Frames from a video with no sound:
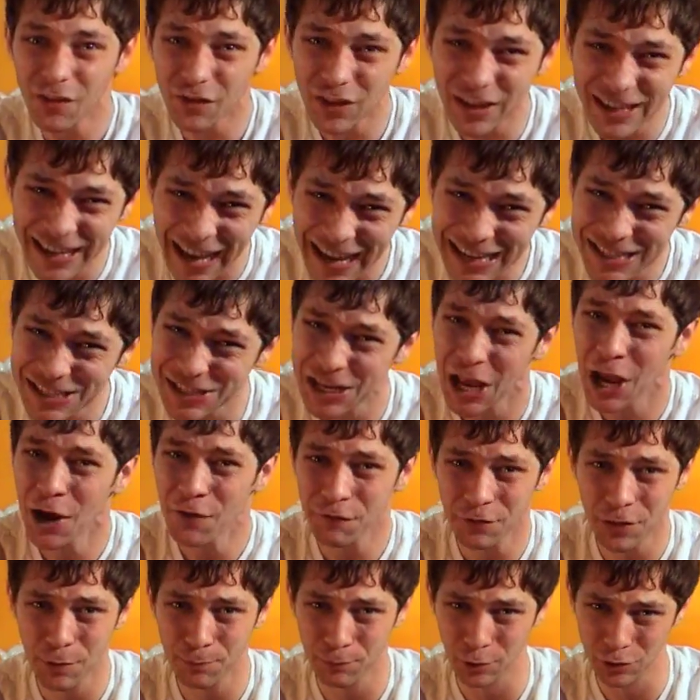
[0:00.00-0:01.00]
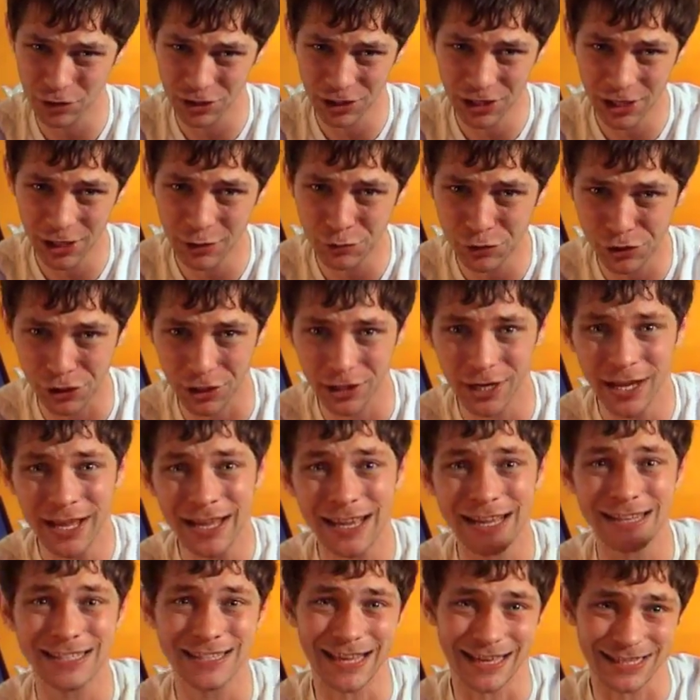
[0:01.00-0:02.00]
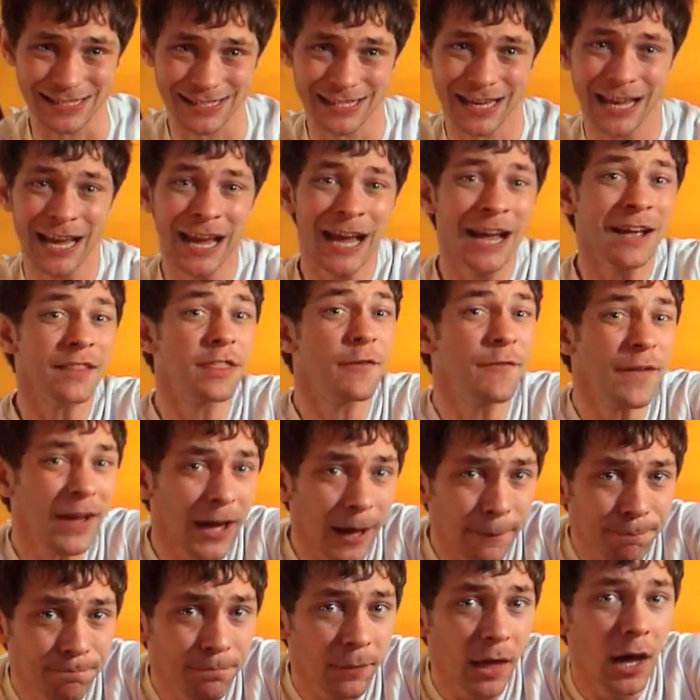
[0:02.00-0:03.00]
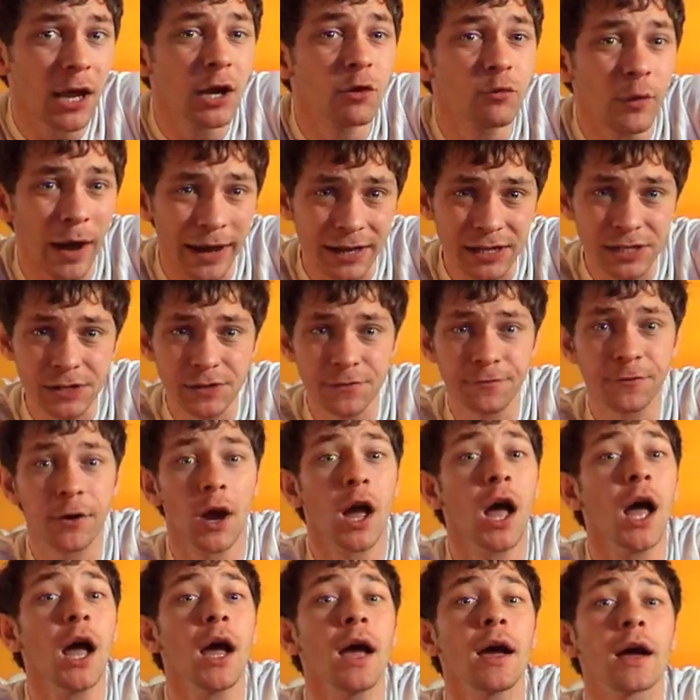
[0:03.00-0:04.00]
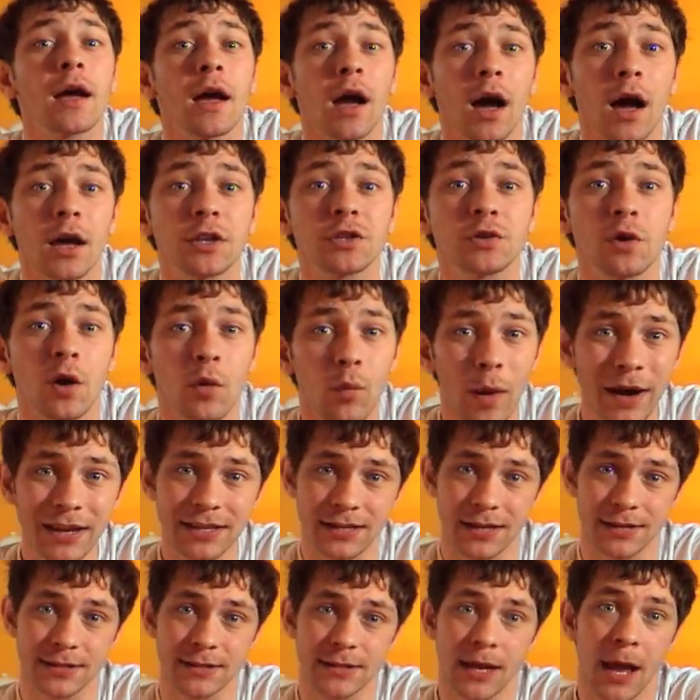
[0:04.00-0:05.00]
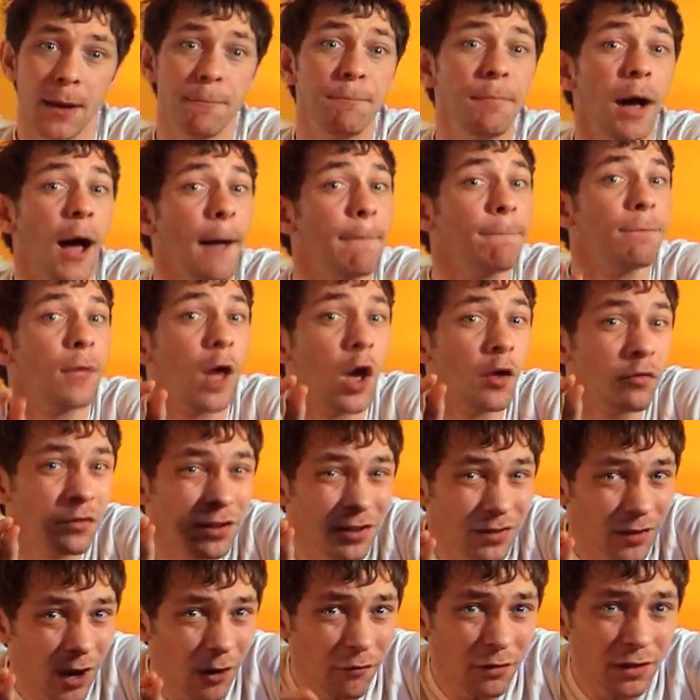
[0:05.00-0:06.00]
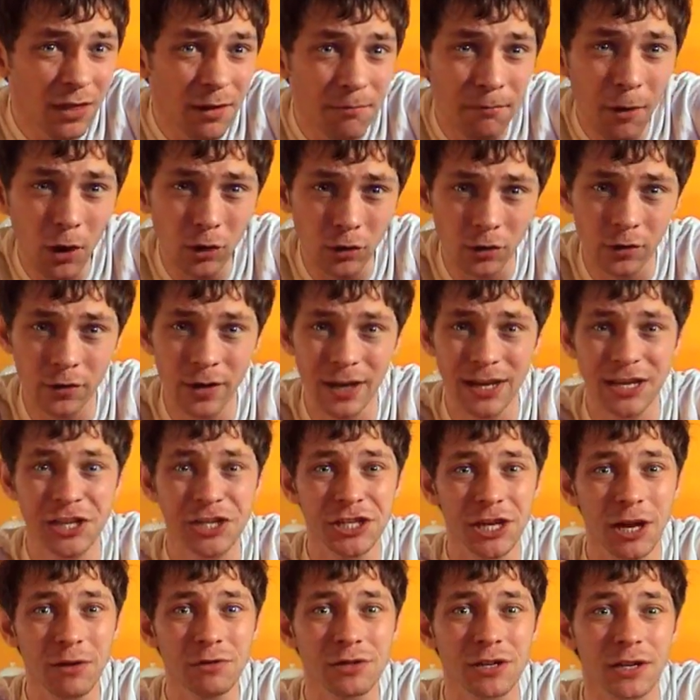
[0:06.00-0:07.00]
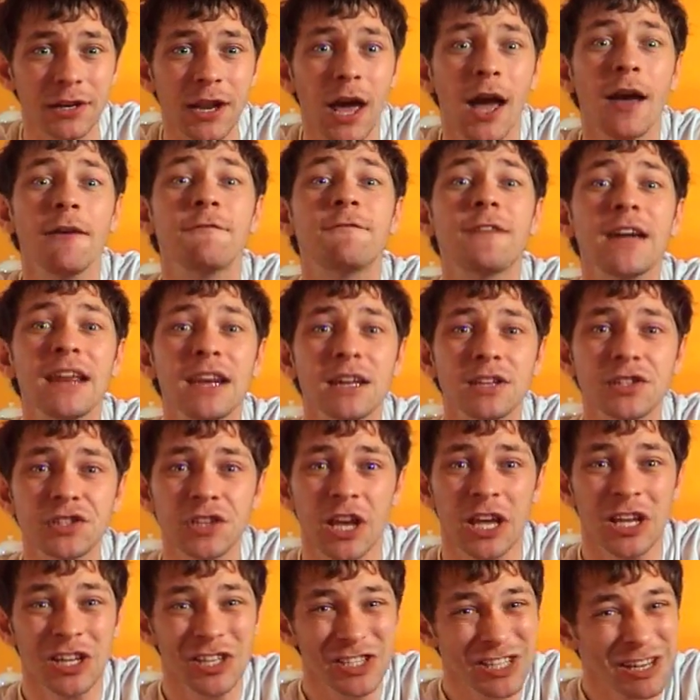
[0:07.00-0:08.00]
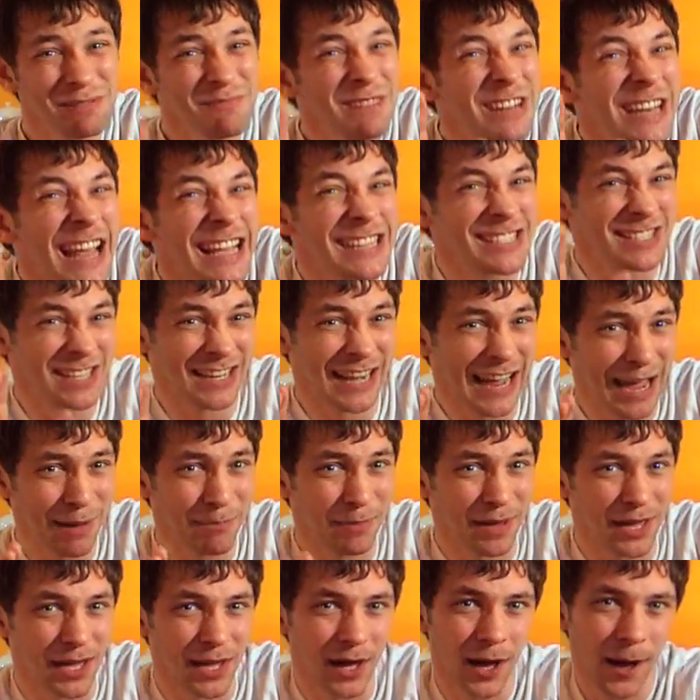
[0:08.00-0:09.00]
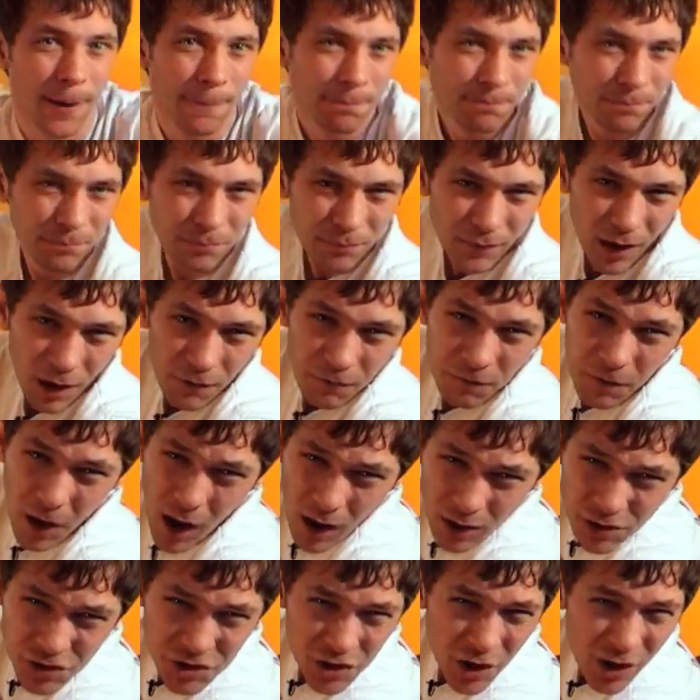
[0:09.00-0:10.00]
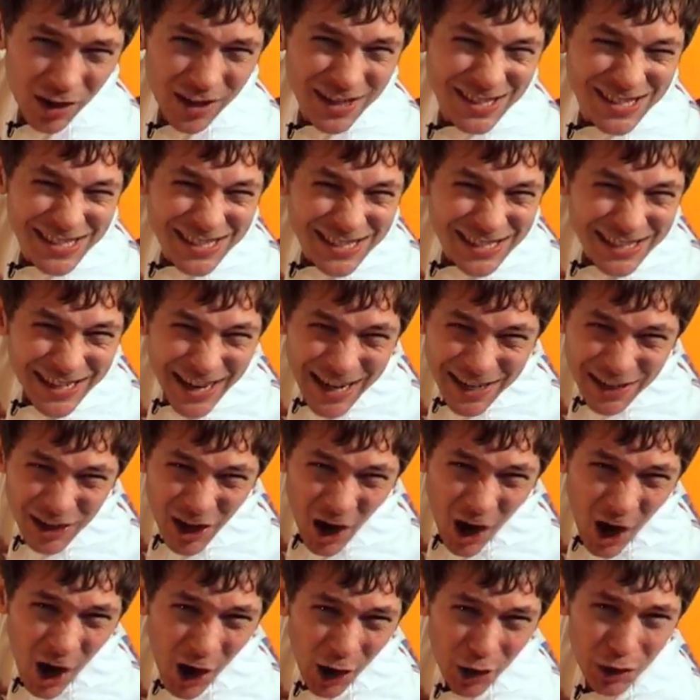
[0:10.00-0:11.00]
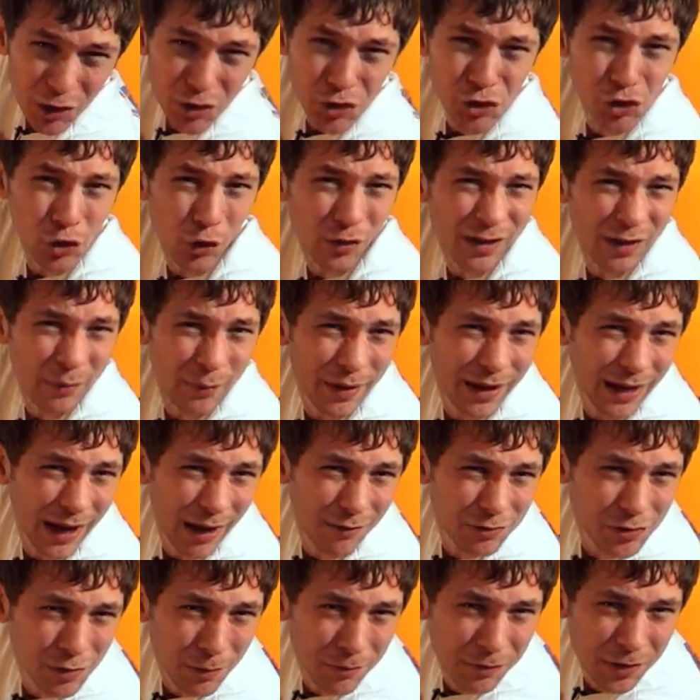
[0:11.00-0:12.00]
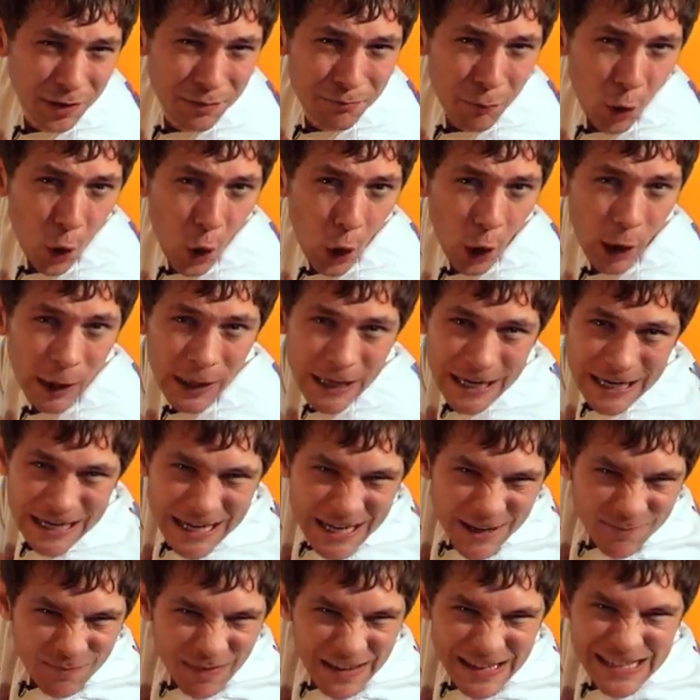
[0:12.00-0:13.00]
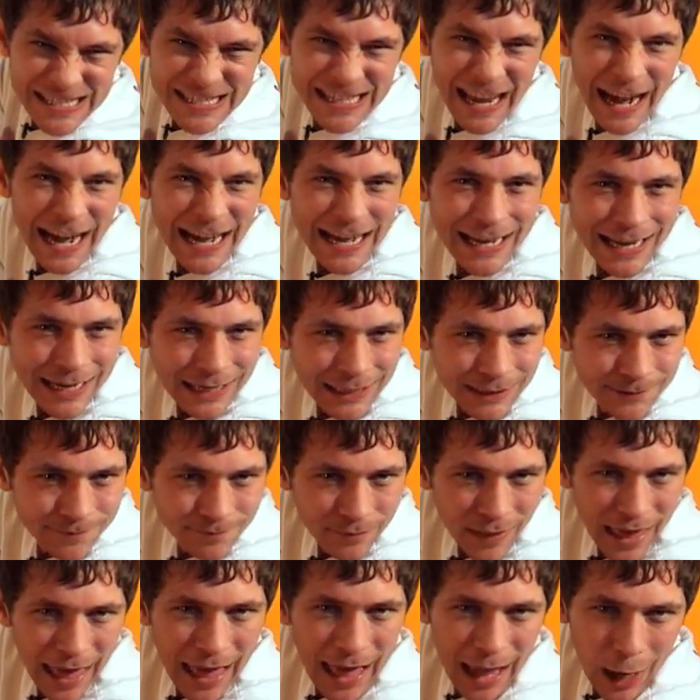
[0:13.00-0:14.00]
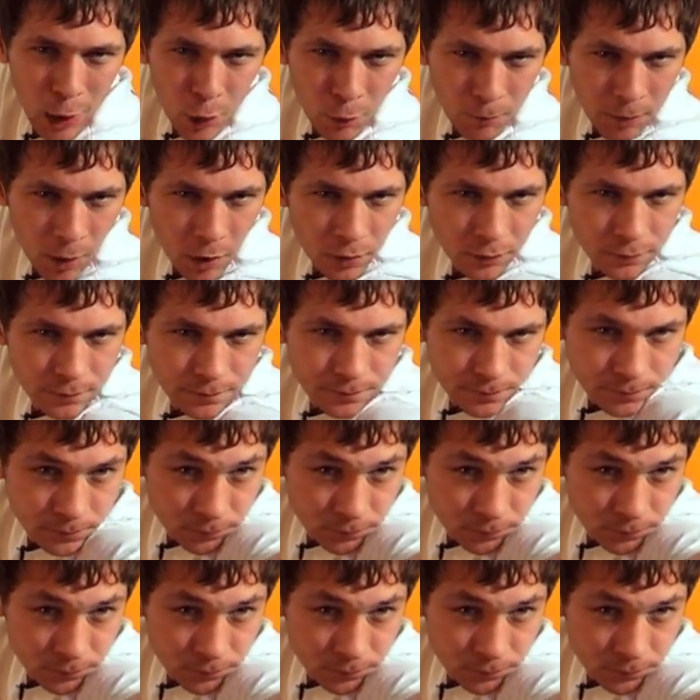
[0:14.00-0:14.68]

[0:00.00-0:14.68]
The case for the prosecution is this. The vicar had arranged for a hire car to await us, but on discovering the model that he'd chosen, Venus seemed less than happy. A Vauxhall estate car. Surely we're going to have something more exciting. How about